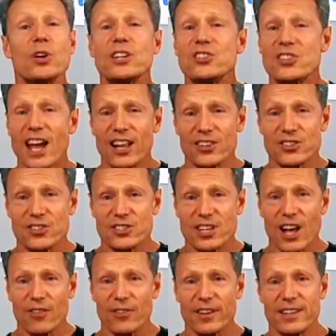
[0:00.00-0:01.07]
can challenge
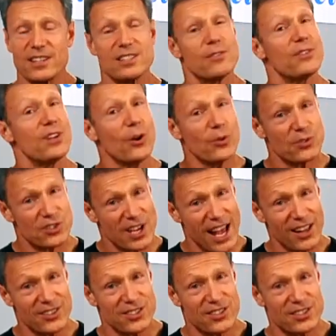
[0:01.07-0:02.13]
yourself on this. And if you don't
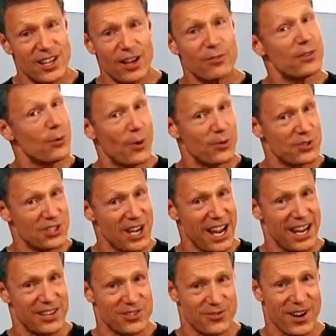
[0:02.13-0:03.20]
challenge yourself, you won't
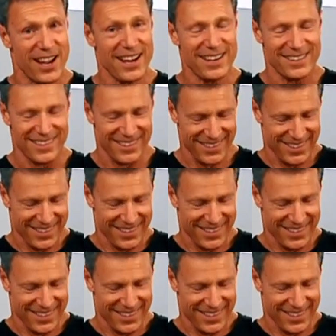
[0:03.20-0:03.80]
change, right?